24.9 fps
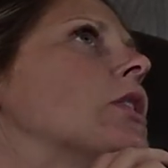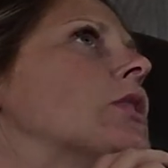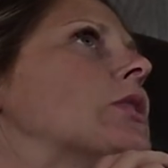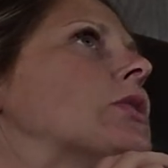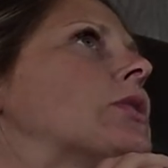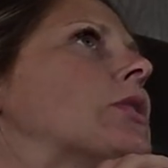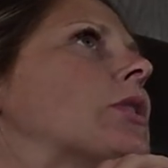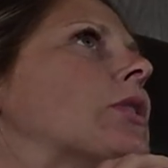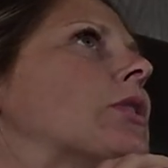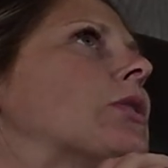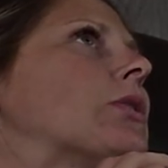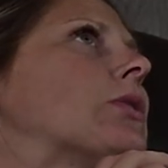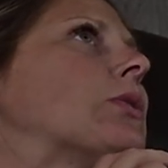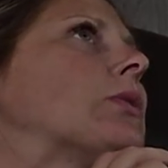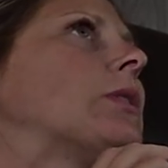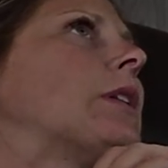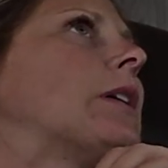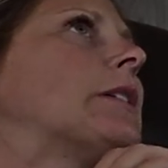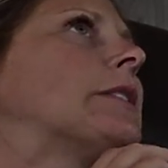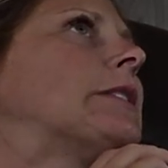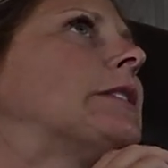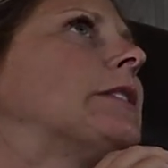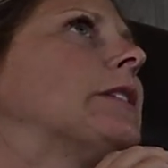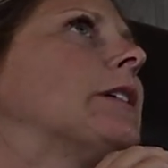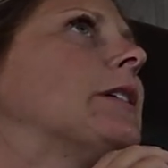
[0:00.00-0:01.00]
So,
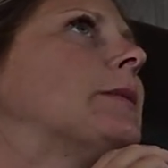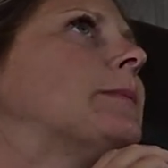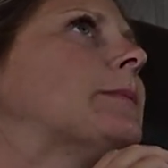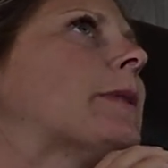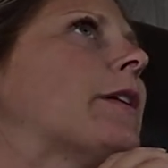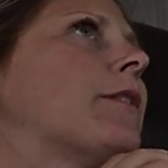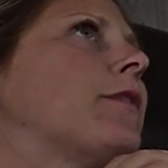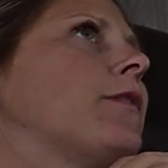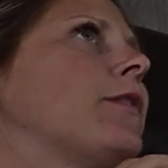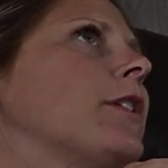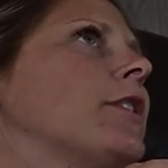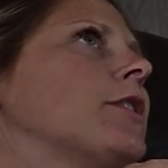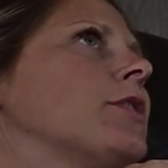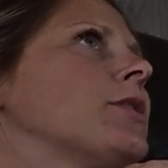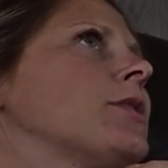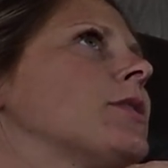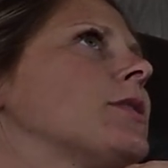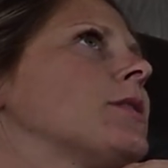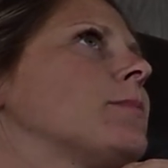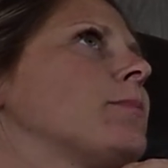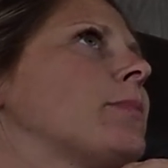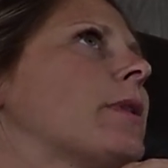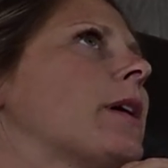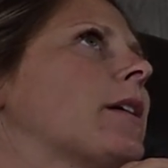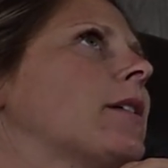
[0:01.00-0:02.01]
luckily, in my
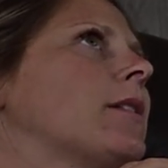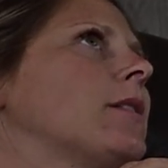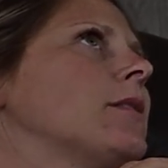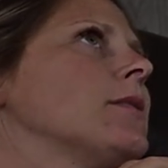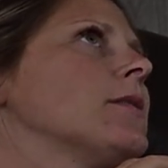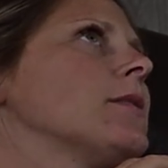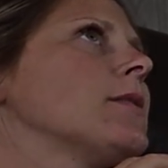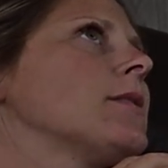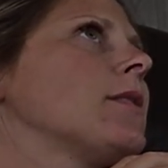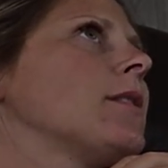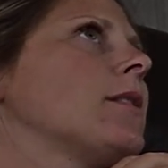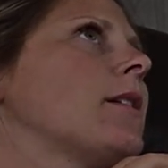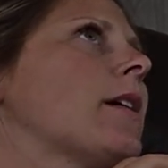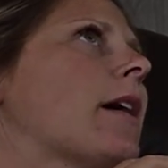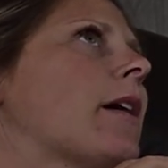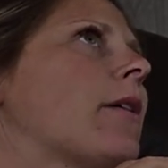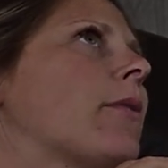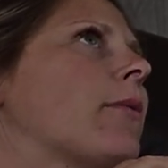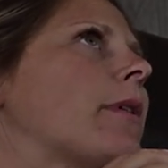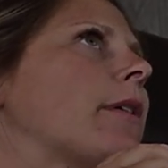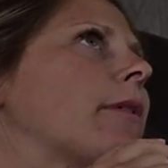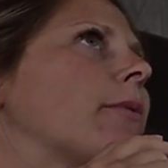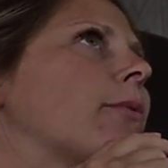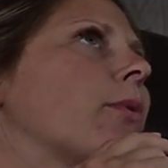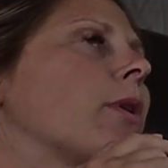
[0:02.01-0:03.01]
first pregnancy, I
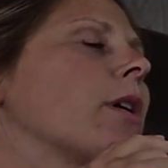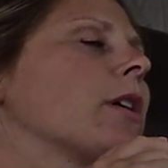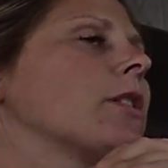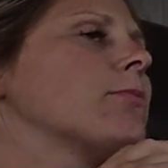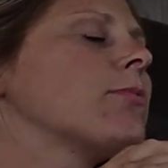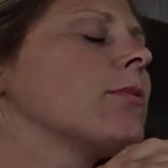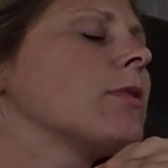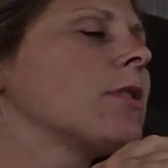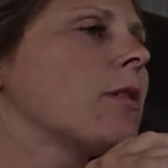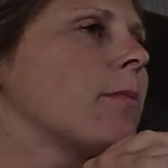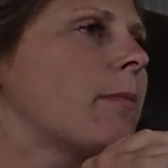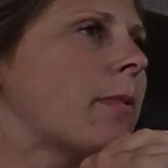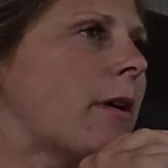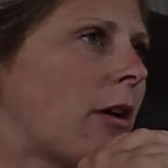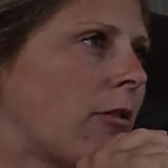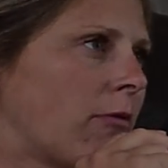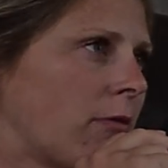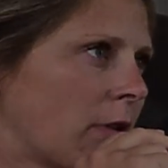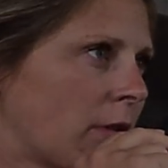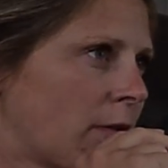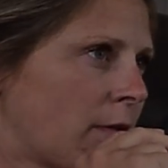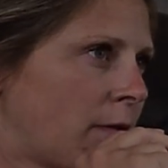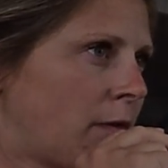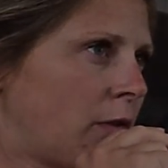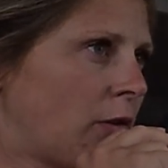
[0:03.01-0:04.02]
worked with a
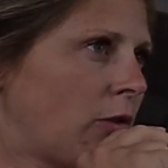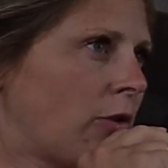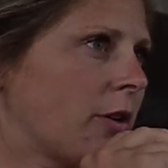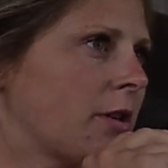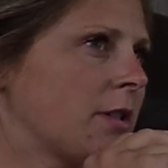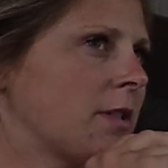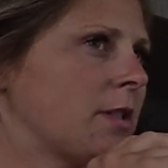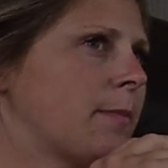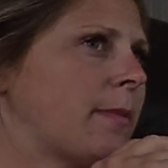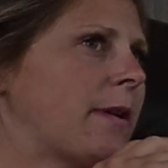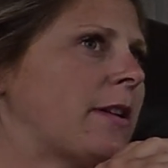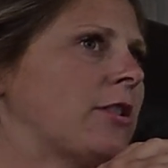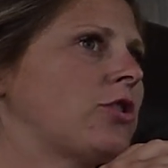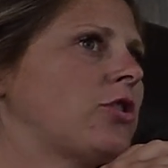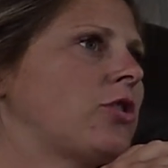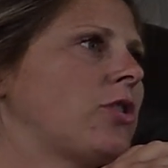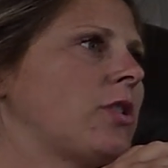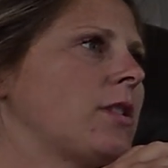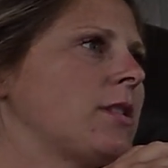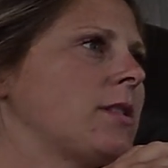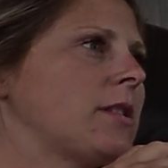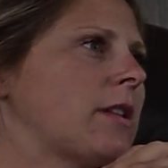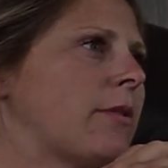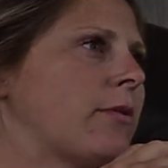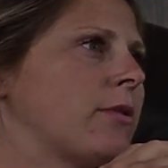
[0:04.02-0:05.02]
pelvic floor
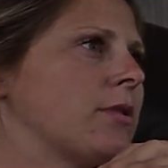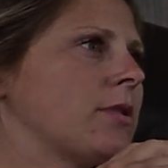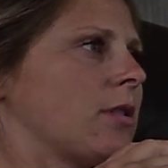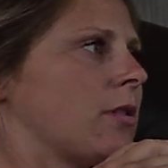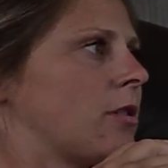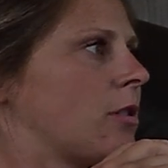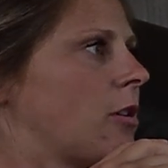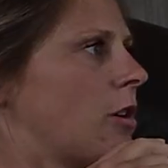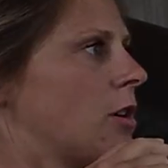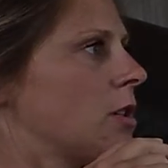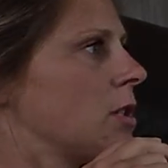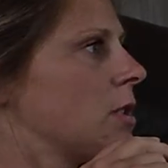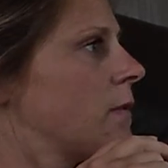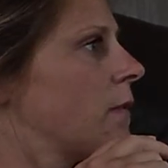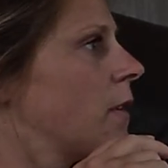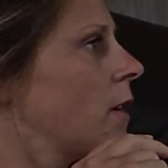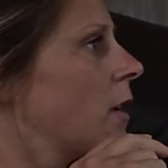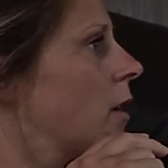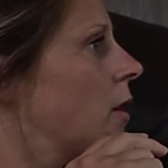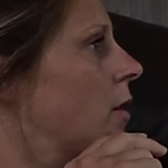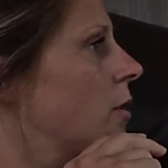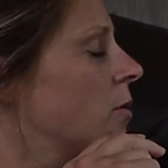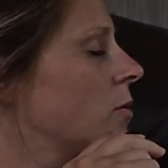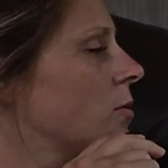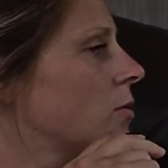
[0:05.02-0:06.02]
specialist that was a
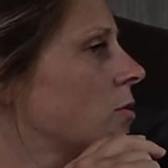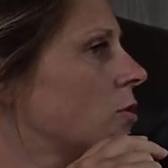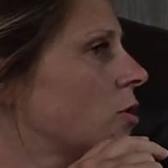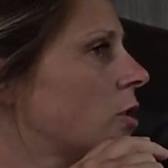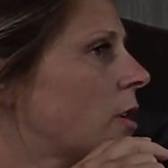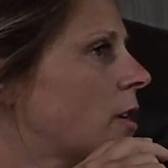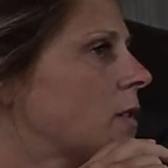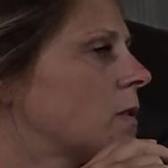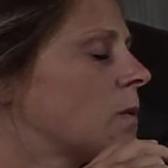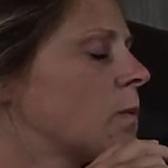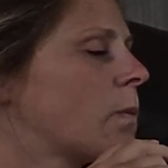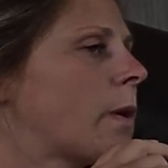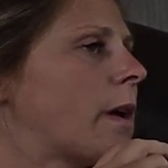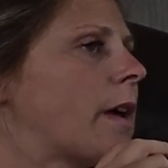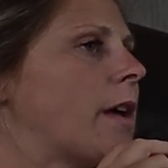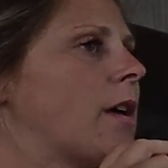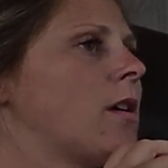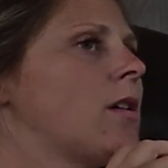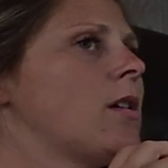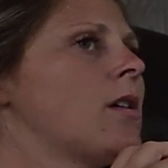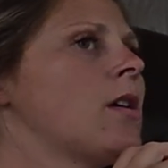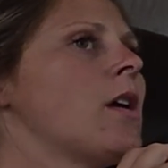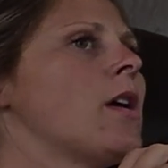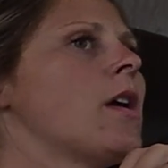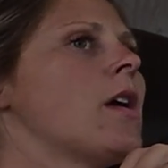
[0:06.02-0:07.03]
CrossFit coach as
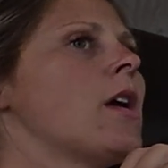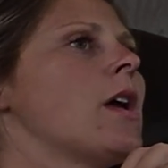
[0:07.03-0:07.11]
well.